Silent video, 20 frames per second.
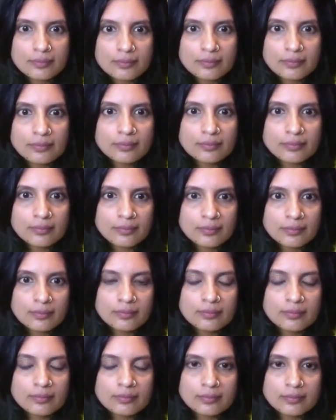
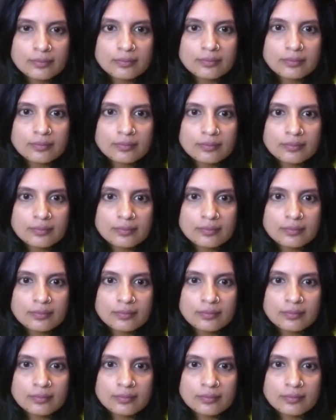
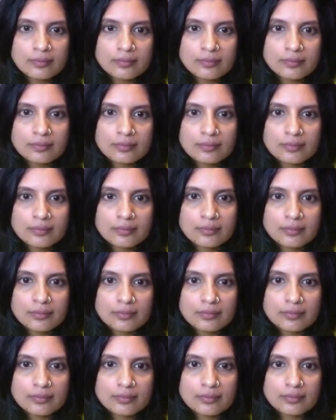
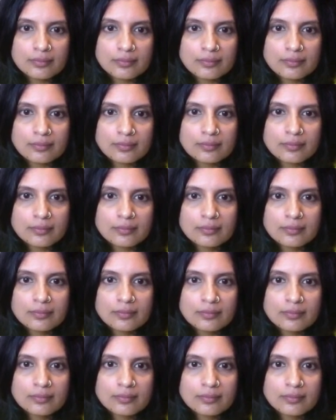
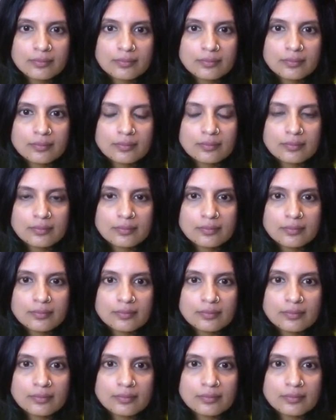
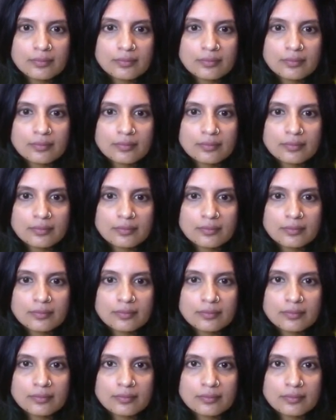
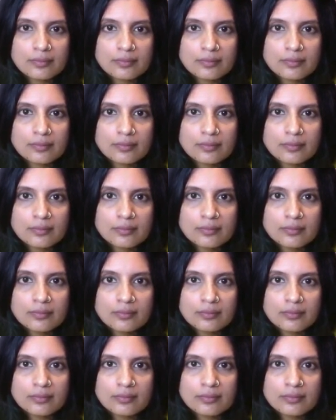
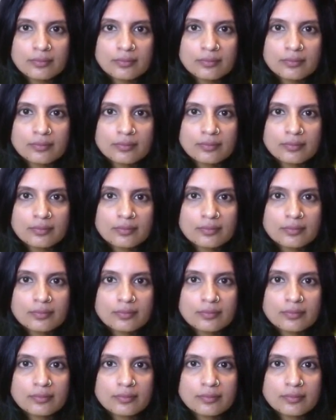(not speaking)